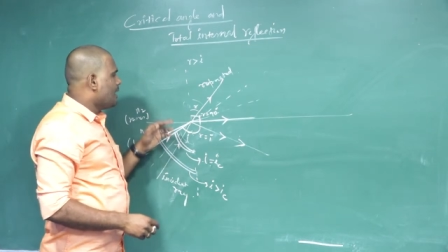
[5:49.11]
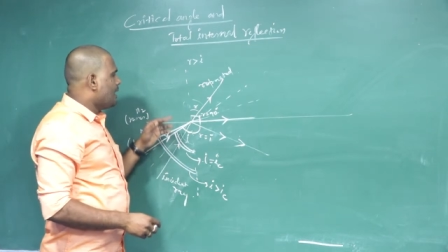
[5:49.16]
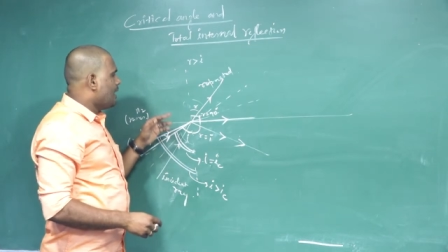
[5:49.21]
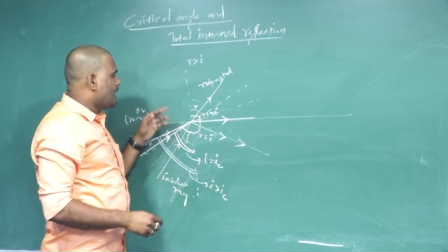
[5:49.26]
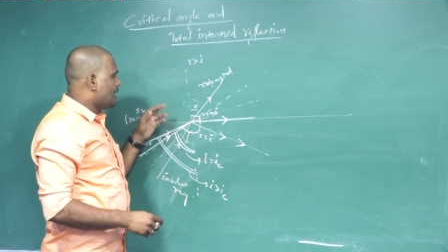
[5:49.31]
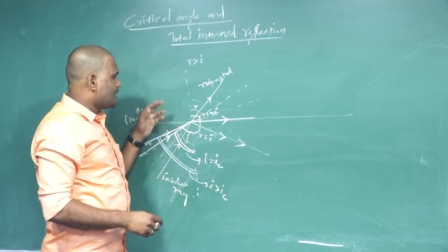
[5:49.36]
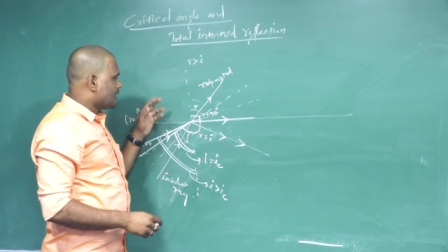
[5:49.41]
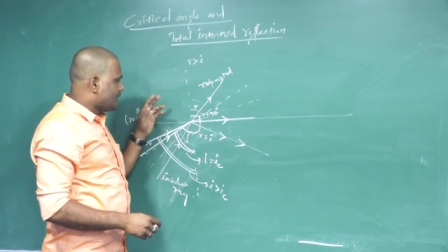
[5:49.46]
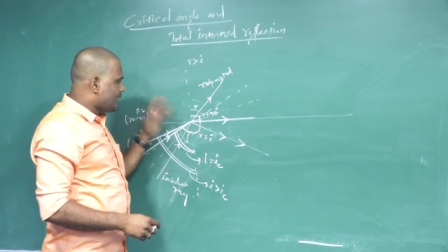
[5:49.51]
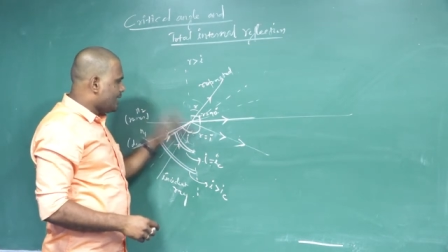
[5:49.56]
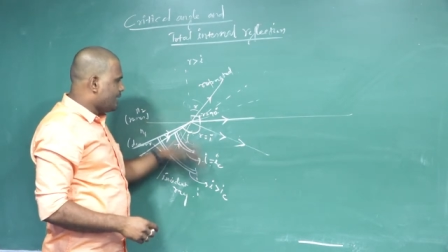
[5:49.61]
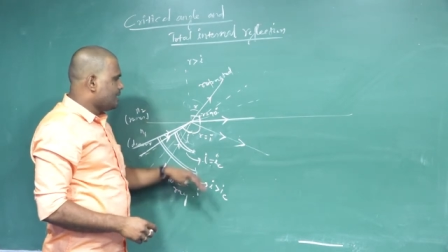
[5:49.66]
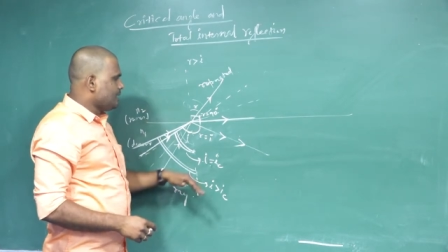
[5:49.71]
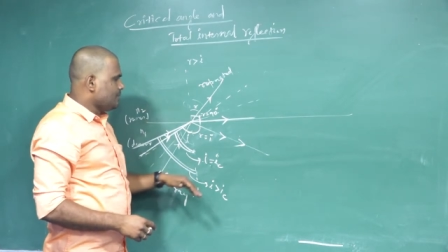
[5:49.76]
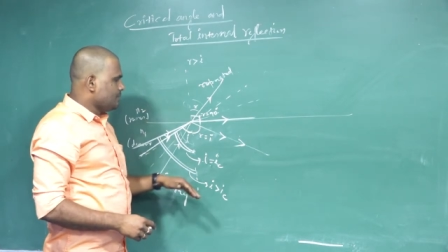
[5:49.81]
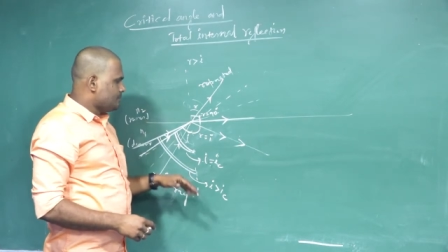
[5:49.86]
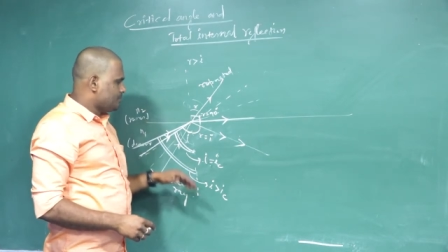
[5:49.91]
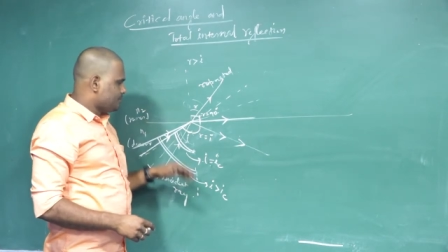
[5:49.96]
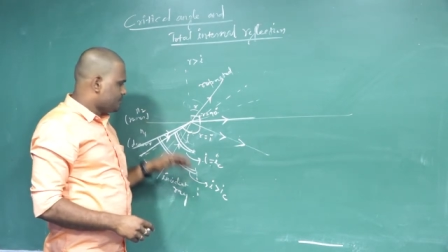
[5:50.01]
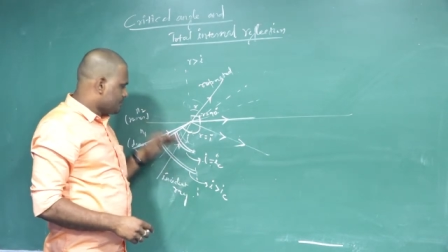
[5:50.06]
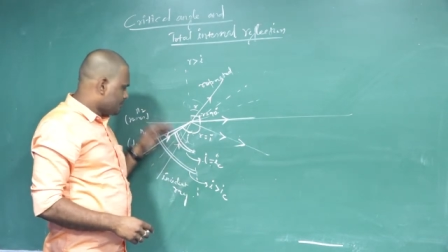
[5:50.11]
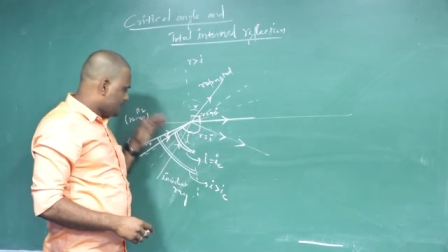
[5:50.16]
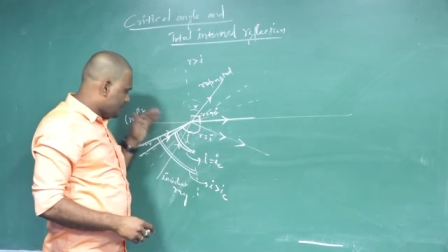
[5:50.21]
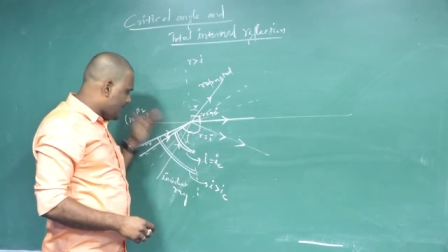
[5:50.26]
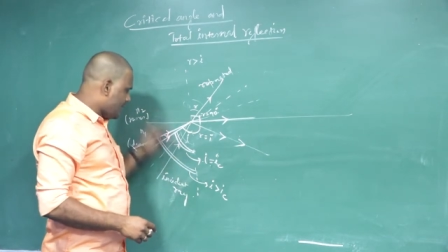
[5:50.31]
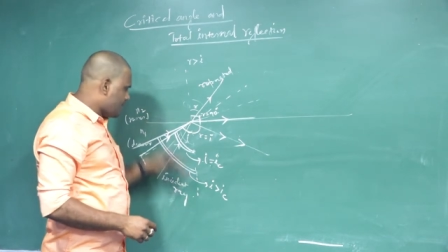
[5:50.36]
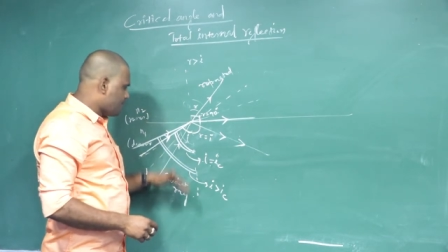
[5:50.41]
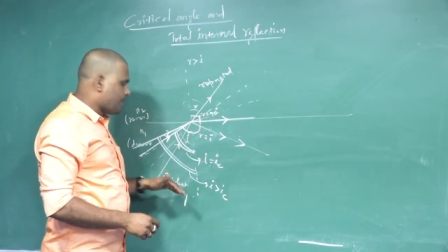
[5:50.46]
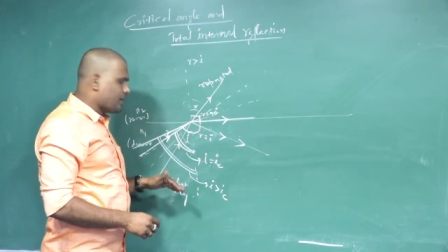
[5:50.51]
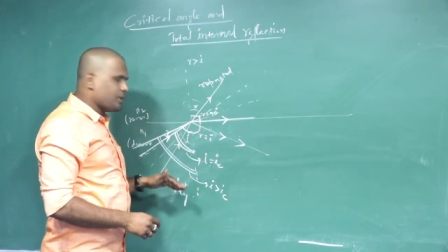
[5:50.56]
And then
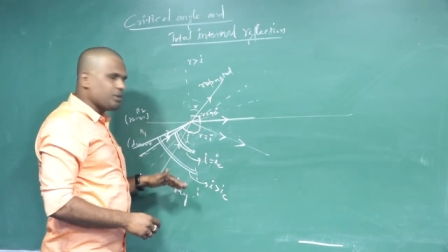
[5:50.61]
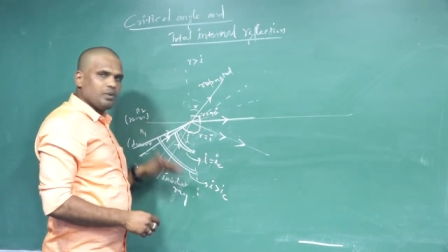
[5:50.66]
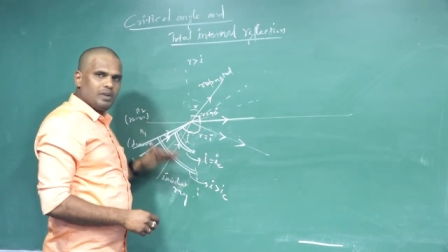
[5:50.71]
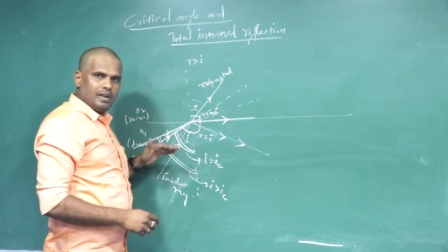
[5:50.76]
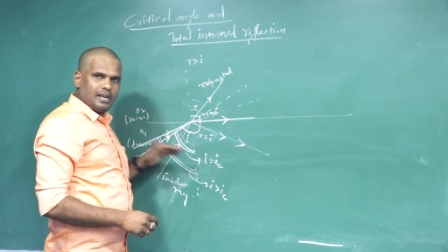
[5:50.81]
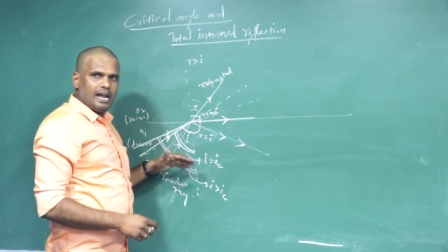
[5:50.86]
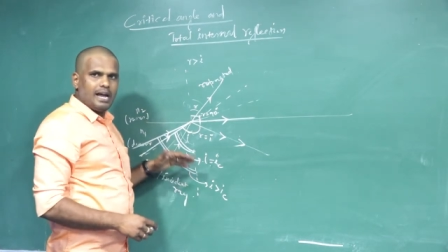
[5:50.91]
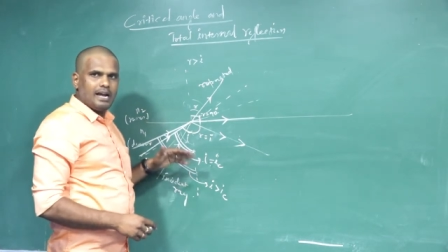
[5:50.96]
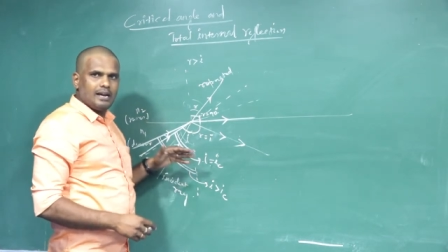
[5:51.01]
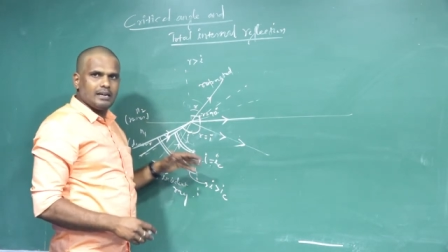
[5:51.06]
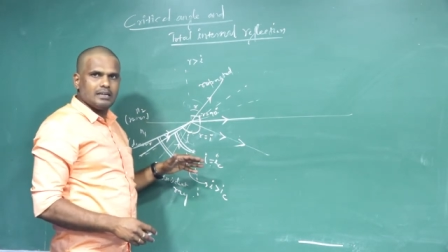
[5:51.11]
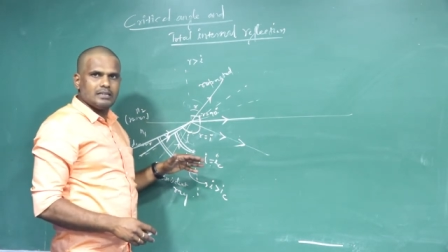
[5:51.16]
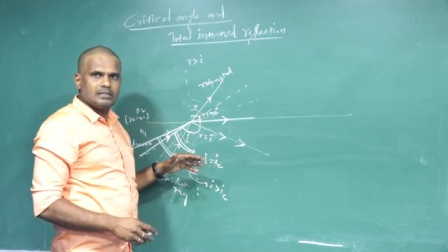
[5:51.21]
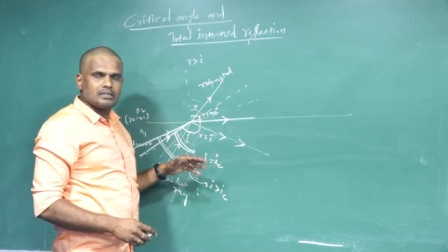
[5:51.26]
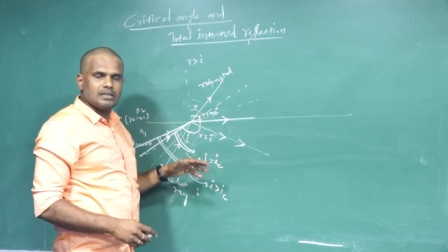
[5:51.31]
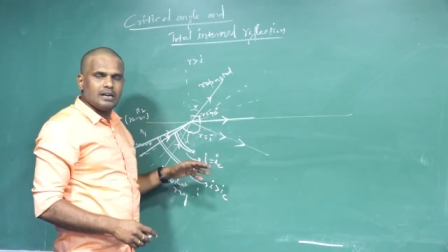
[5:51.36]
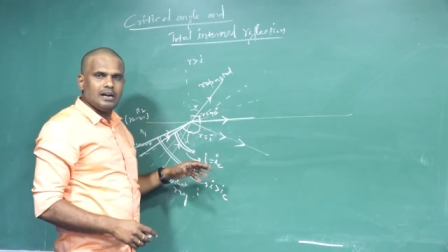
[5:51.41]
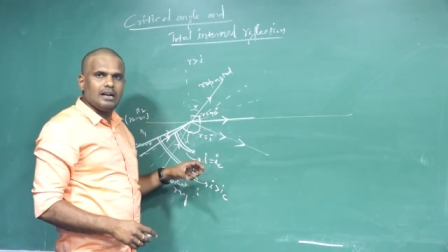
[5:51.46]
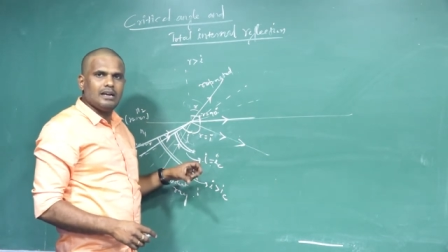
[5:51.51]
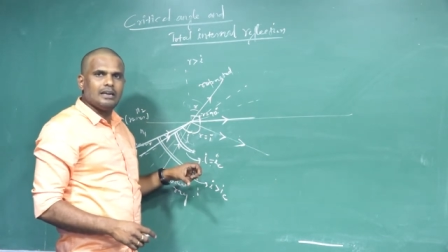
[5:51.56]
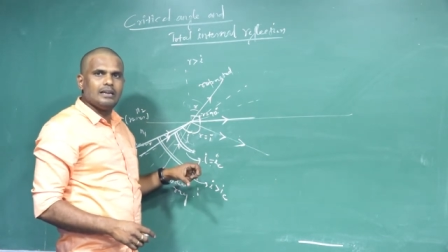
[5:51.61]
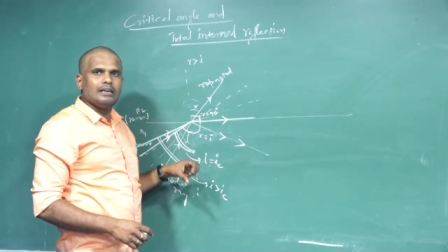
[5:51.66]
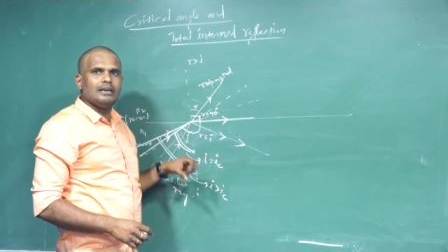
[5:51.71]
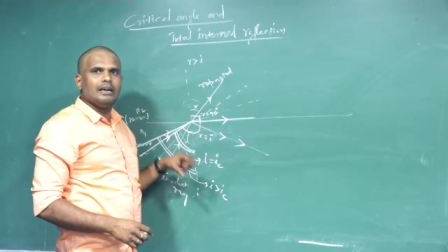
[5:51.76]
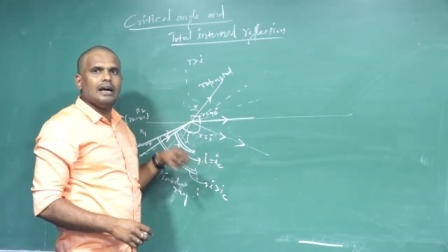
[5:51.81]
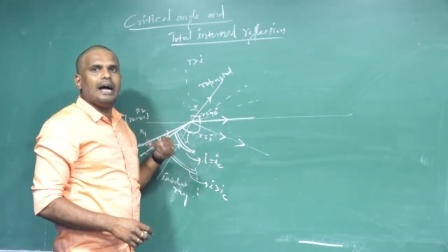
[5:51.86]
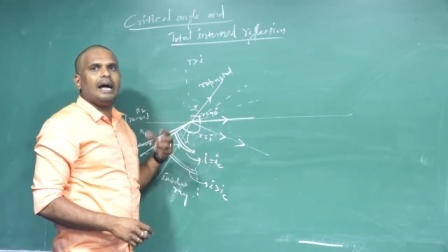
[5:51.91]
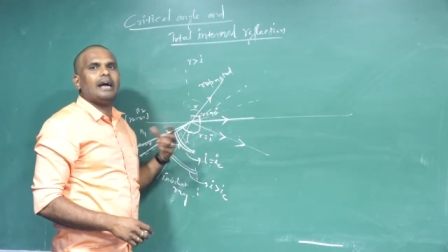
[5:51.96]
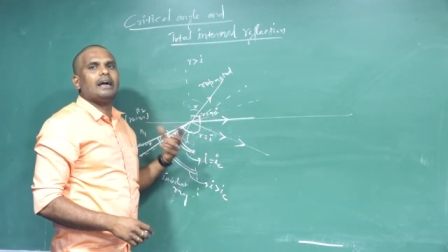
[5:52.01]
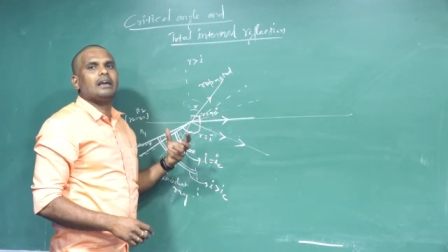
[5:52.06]
that particular angle is called
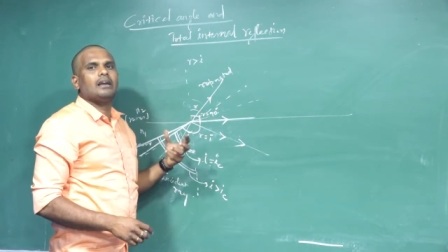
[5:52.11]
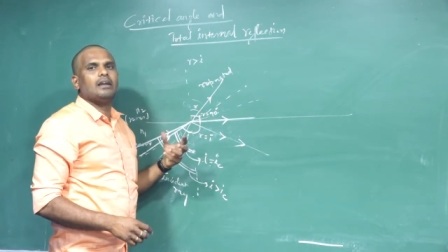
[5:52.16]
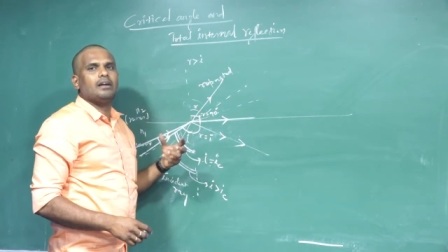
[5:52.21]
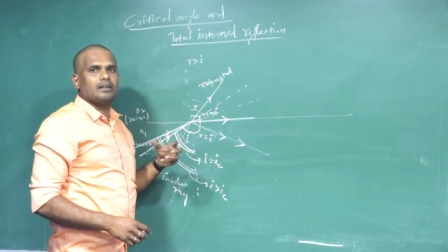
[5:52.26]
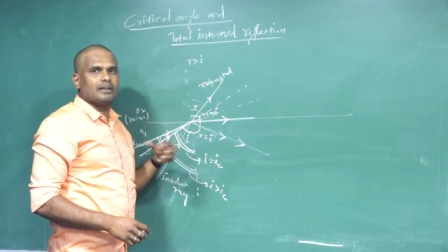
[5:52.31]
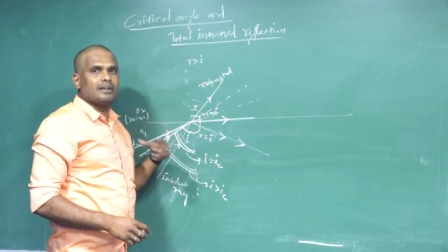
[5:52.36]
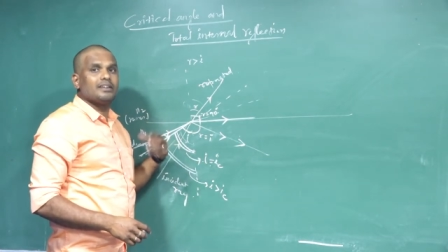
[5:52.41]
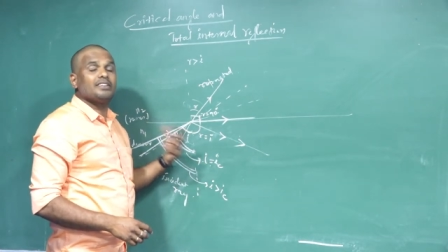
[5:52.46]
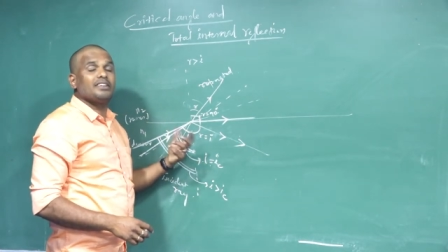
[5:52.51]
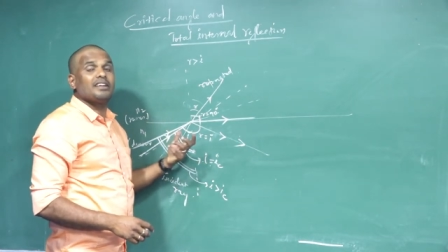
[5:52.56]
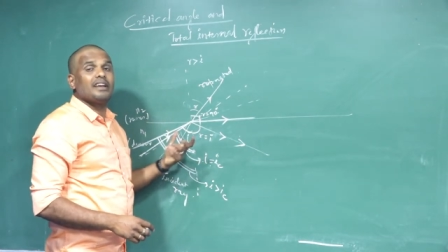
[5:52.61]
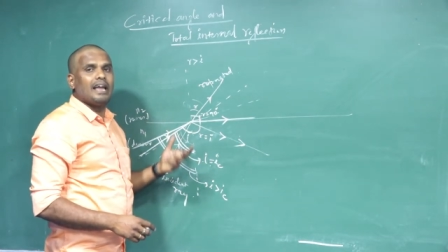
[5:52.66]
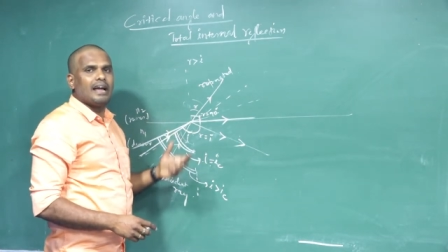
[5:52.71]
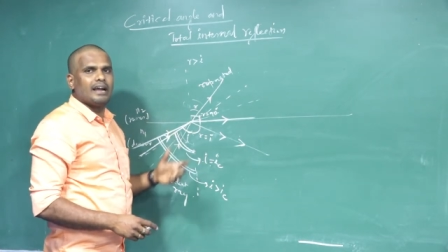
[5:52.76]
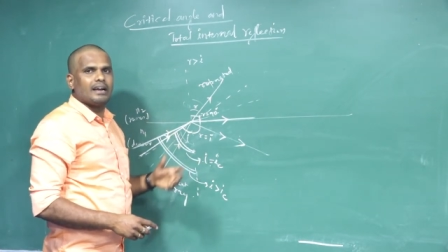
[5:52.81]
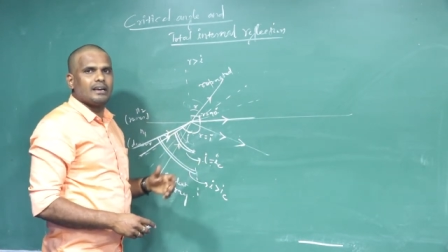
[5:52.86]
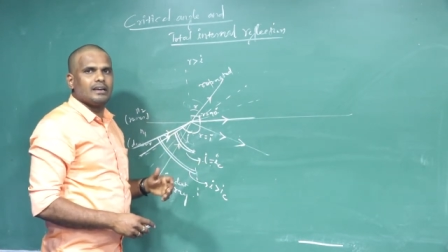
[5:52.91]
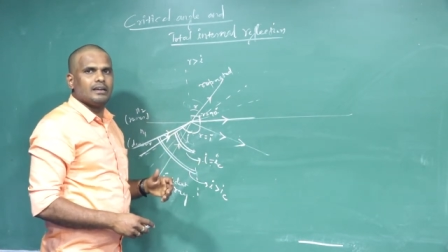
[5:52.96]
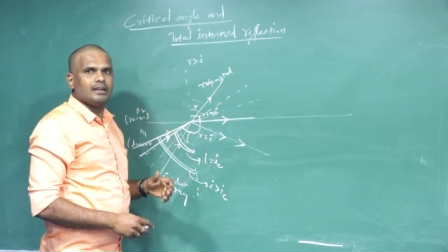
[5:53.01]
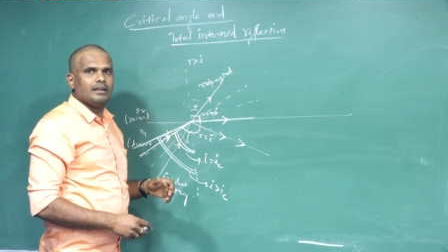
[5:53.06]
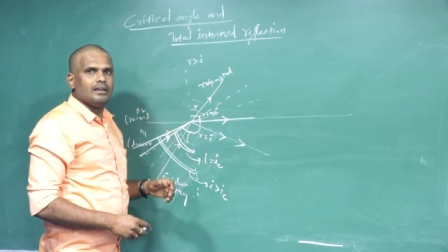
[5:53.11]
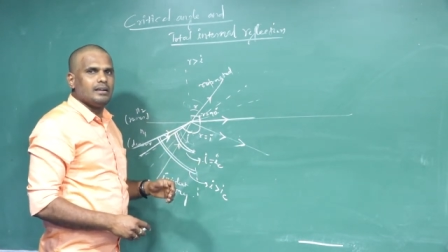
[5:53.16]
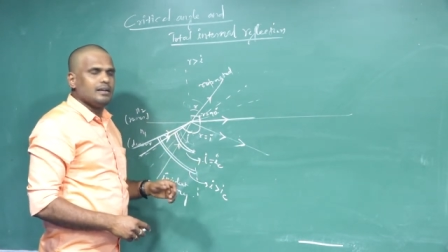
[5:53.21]
critical angle.